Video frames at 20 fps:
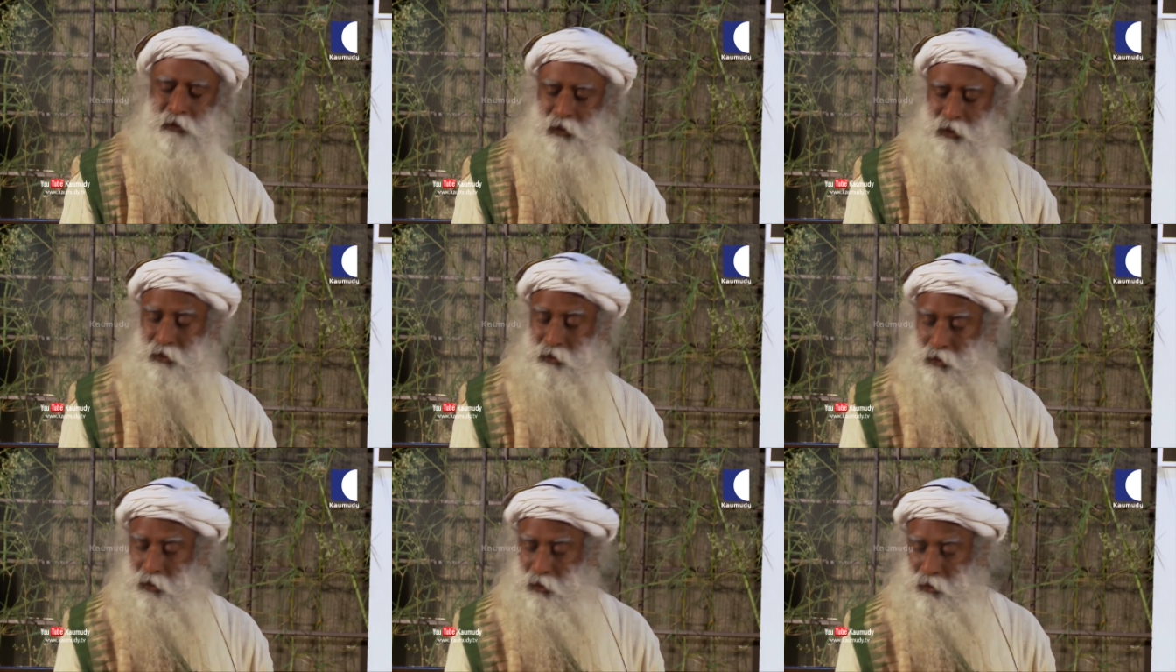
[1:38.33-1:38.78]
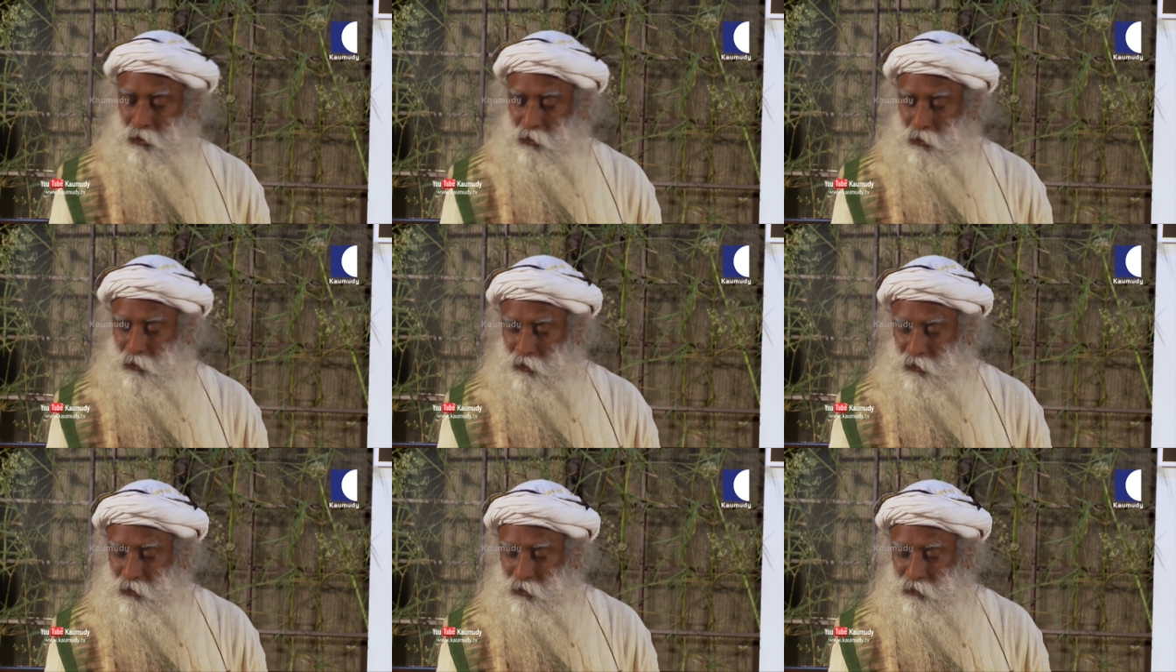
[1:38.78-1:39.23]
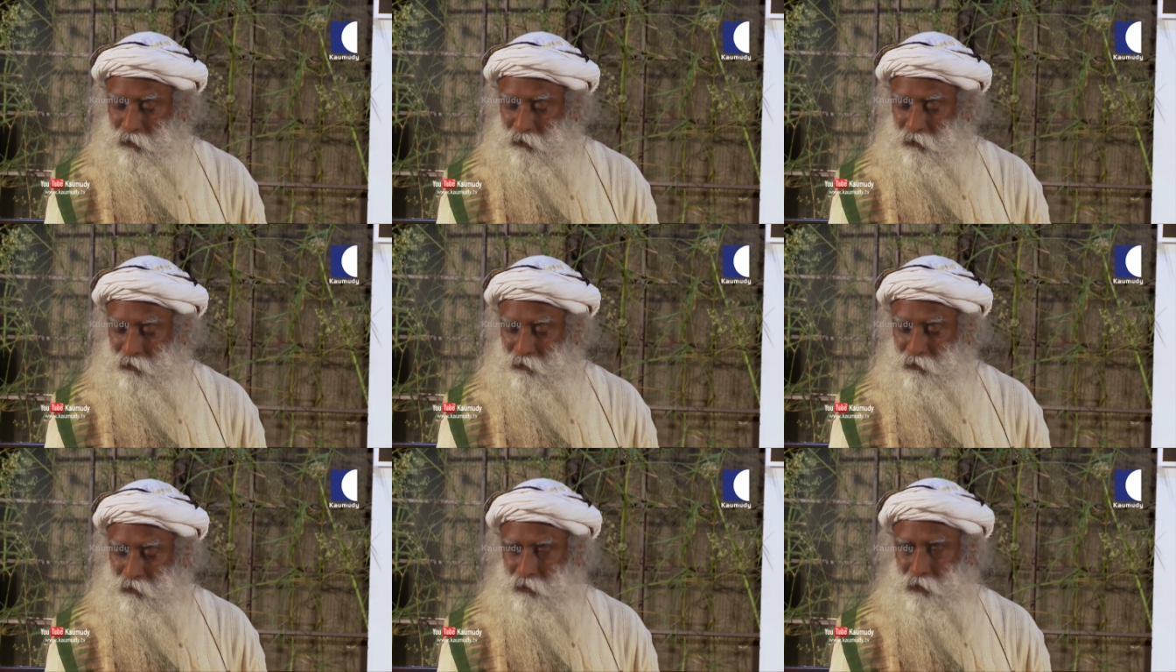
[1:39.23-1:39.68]
Just a look,
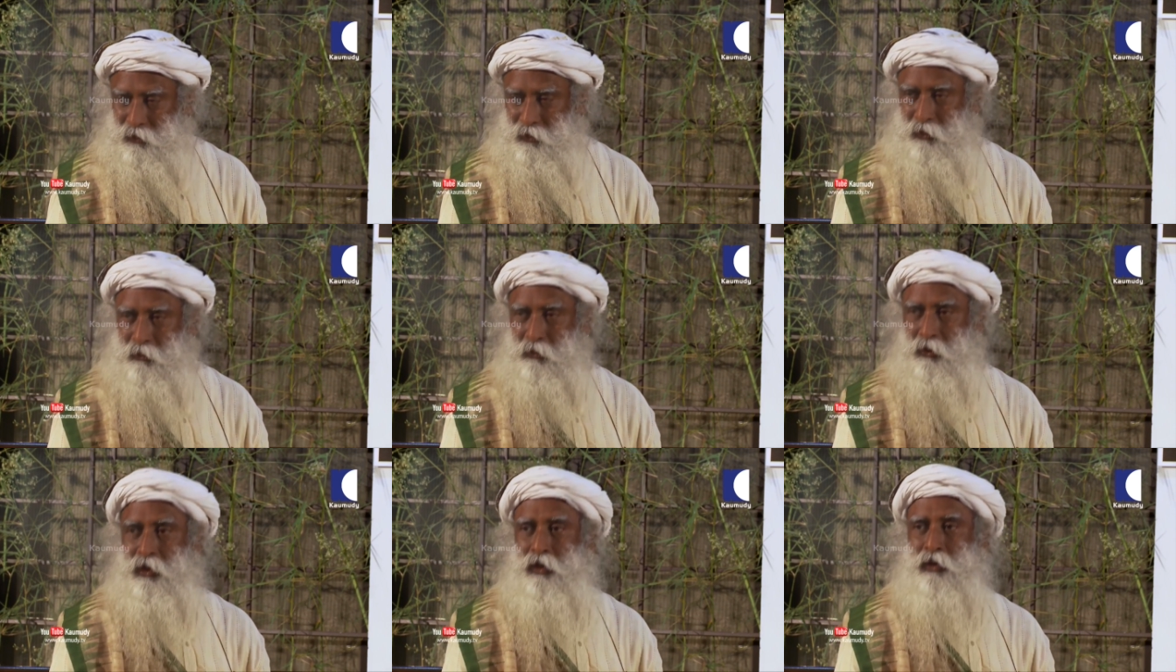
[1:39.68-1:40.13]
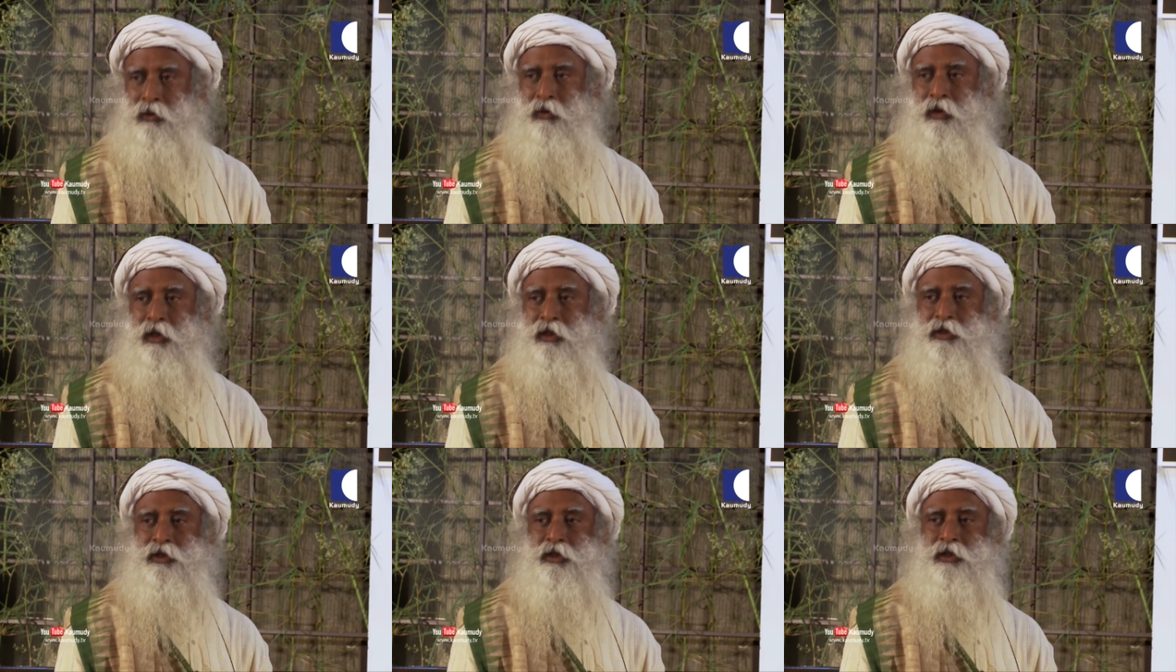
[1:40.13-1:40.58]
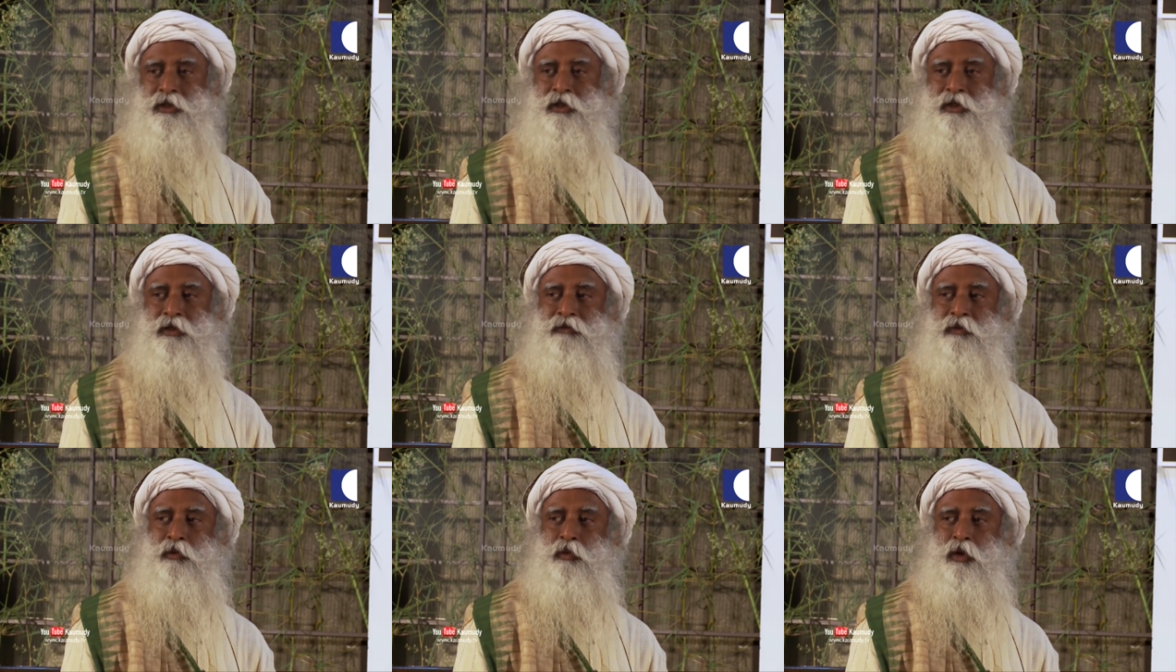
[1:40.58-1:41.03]
the molecular
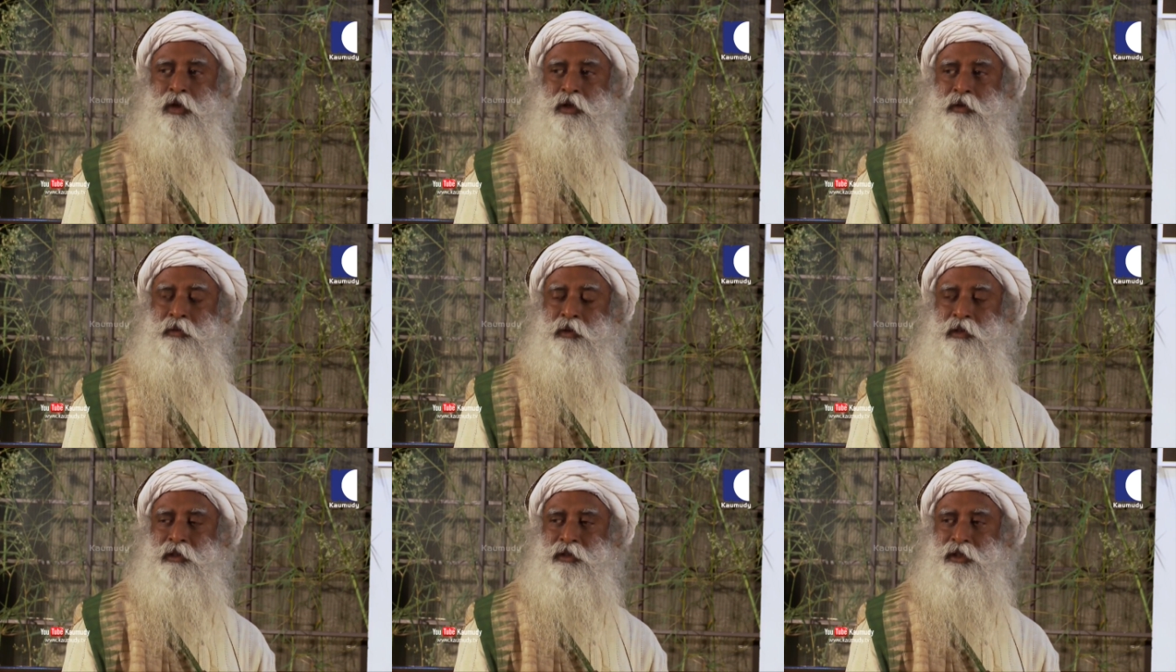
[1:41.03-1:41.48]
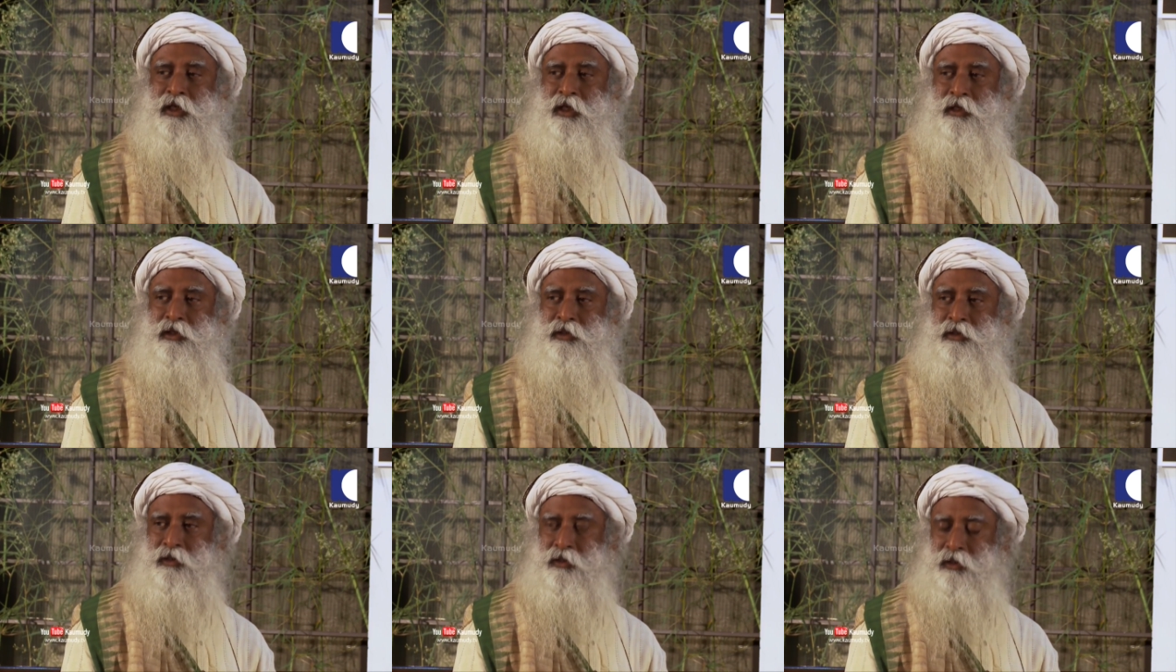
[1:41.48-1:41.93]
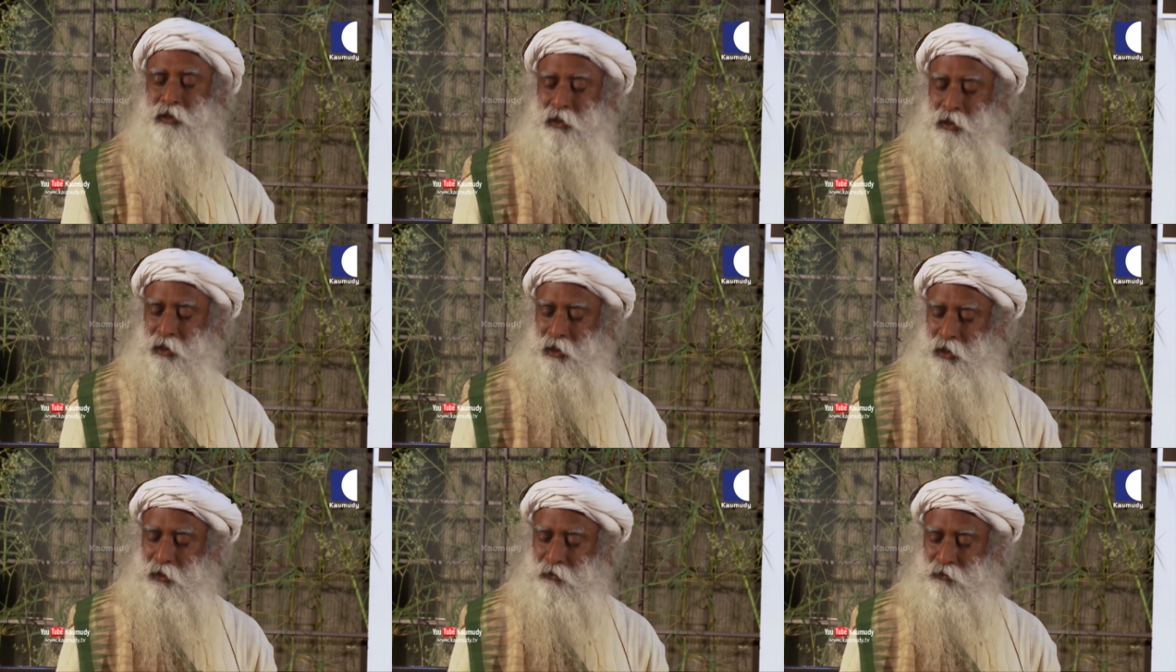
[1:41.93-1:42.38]
structure of the water will change.
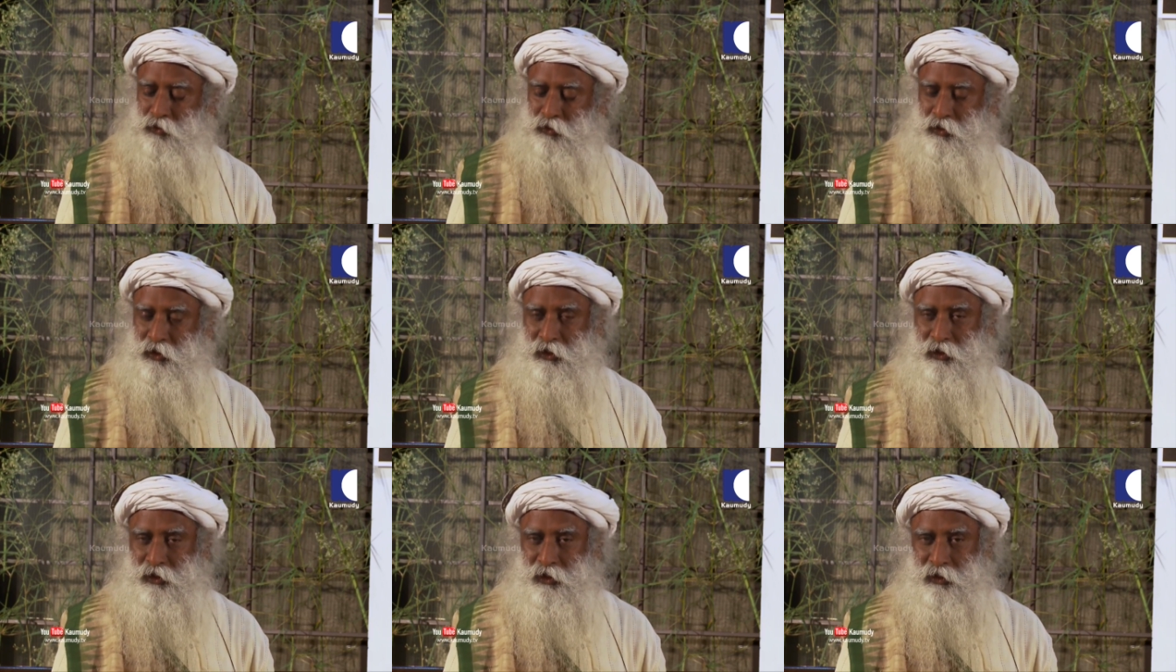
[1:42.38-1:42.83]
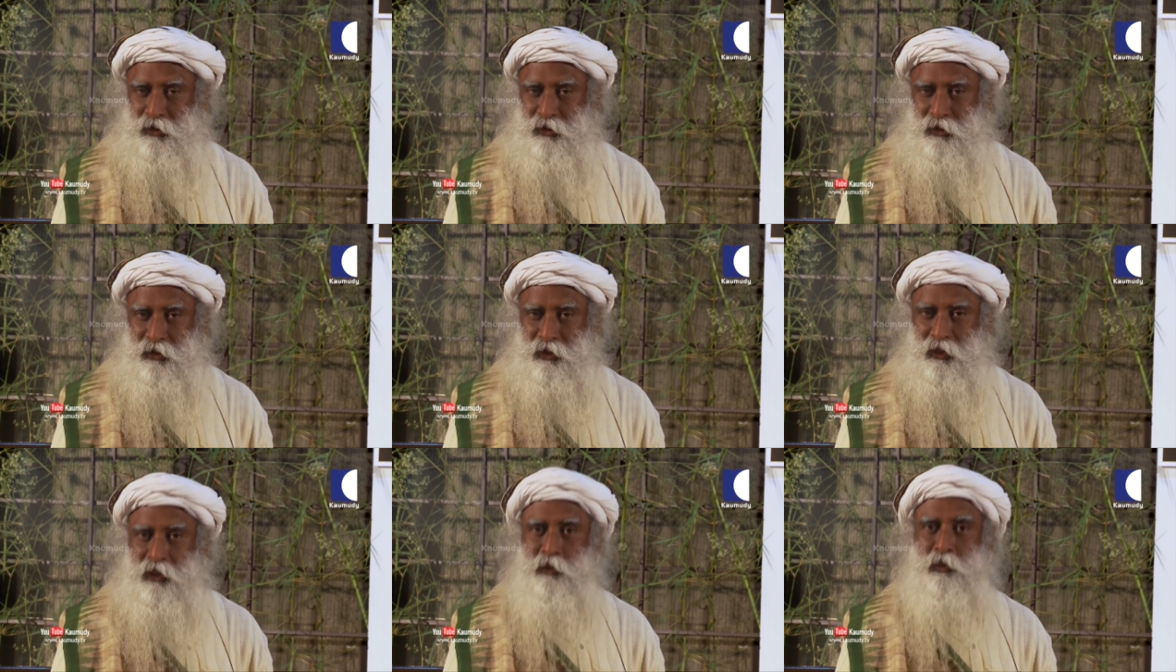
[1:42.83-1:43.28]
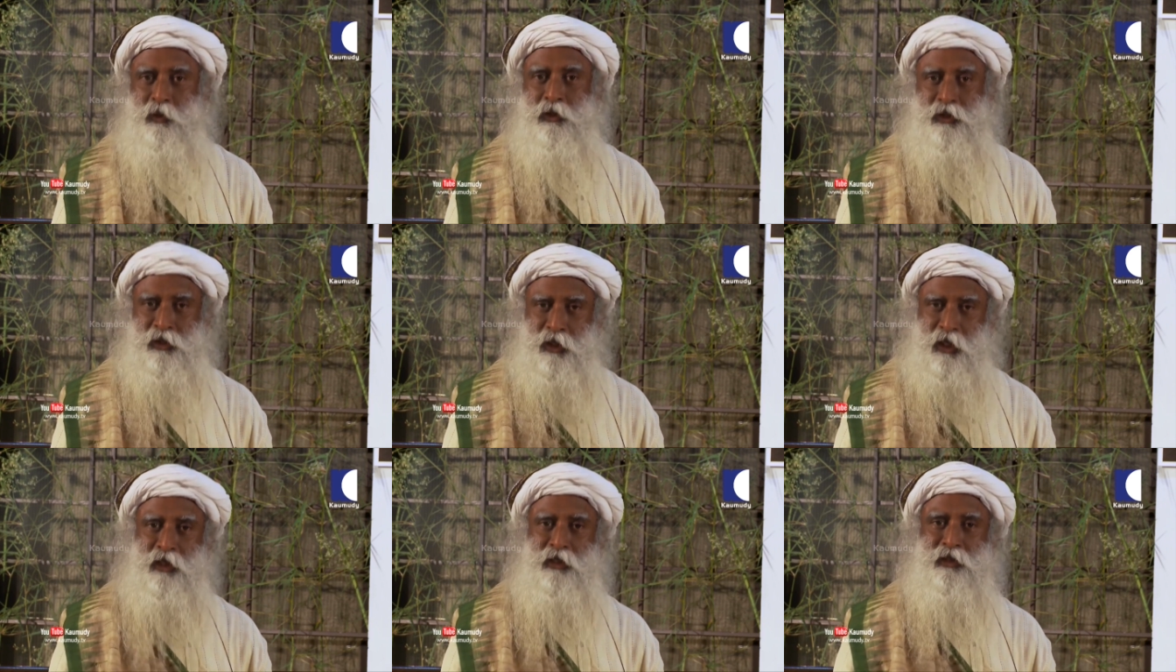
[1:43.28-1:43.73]
If you touch it, it
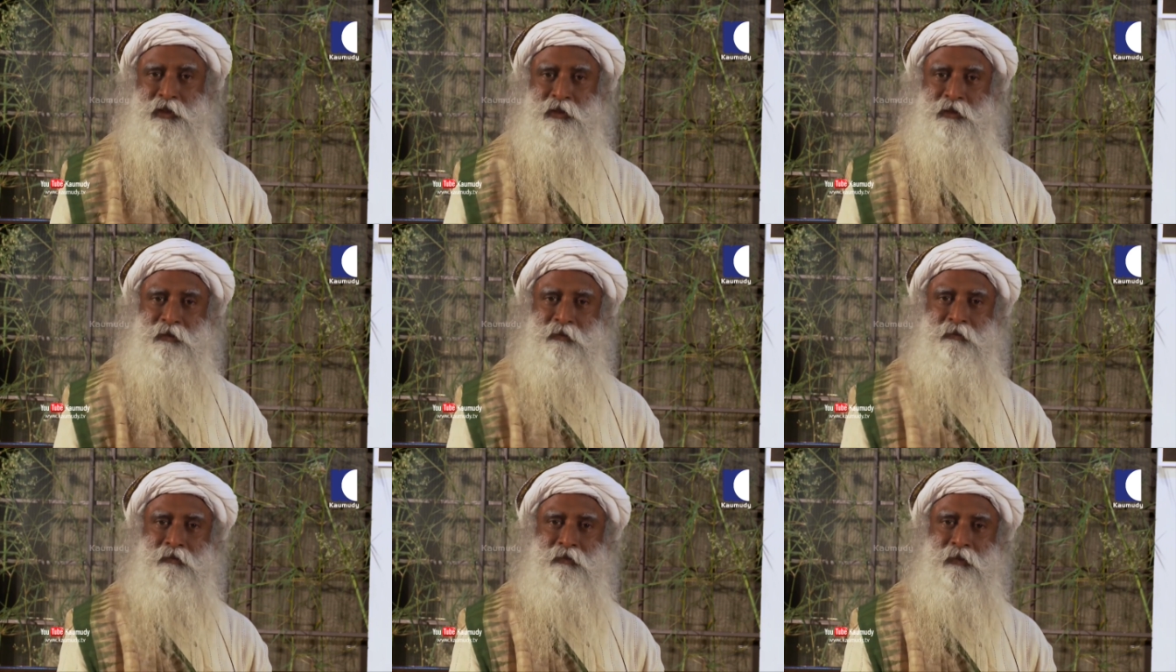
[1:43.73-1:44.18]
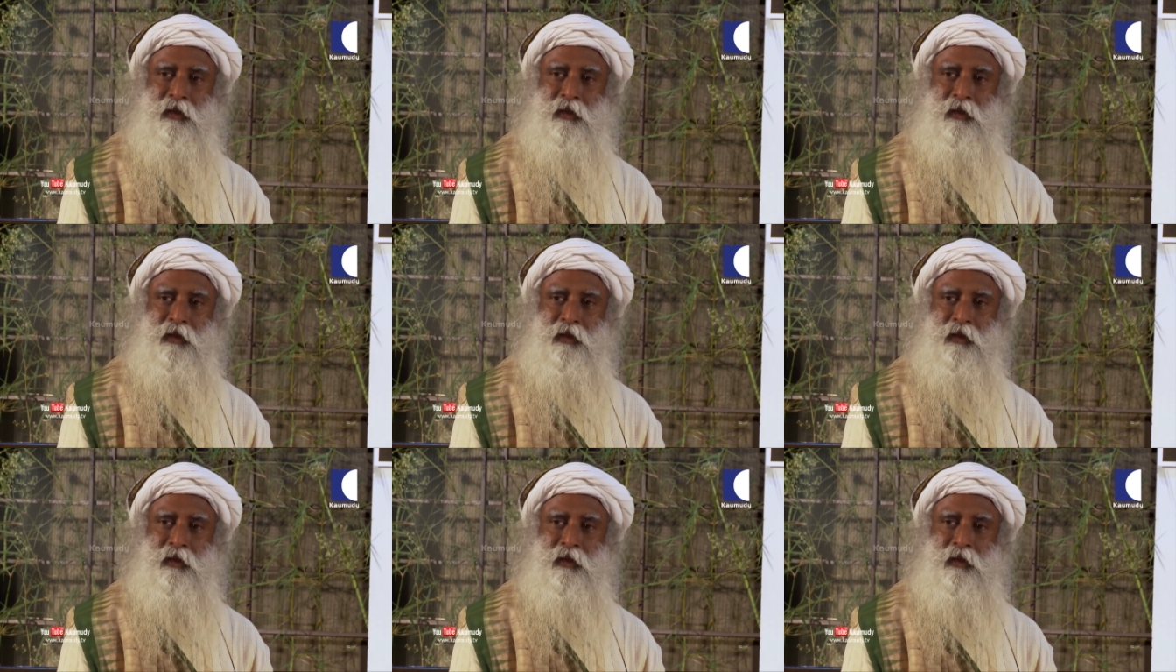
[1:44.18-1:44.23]
will change.